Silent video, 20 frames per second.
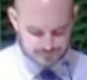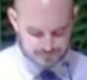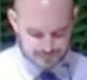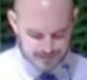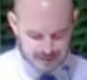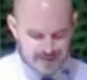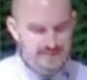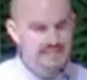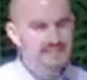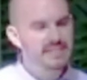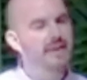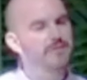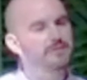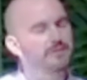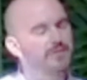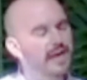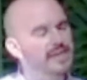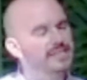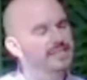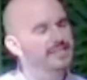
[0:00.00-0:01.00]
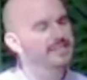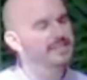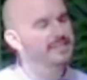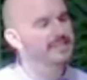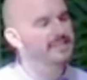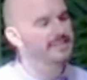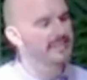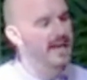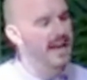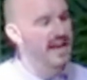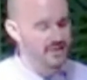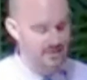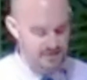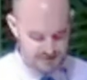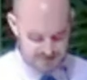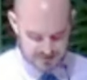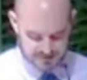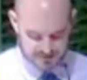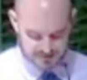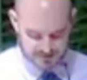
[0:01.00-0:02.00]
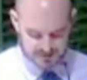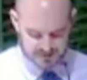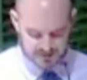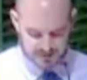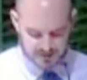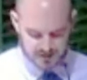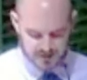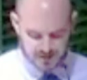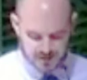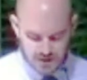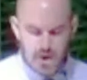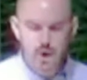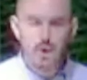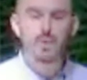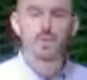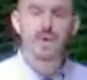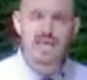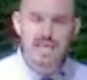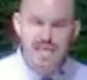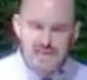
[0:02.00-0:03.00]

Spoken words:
St. Francis de Sales, we